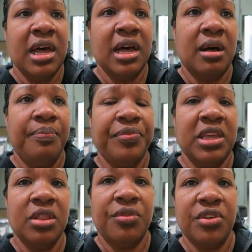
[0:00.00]
Um,
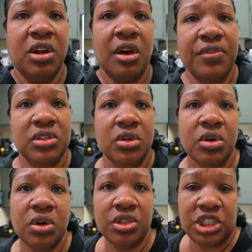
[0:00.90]
the other front office
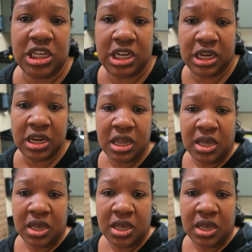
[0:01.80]
girl, she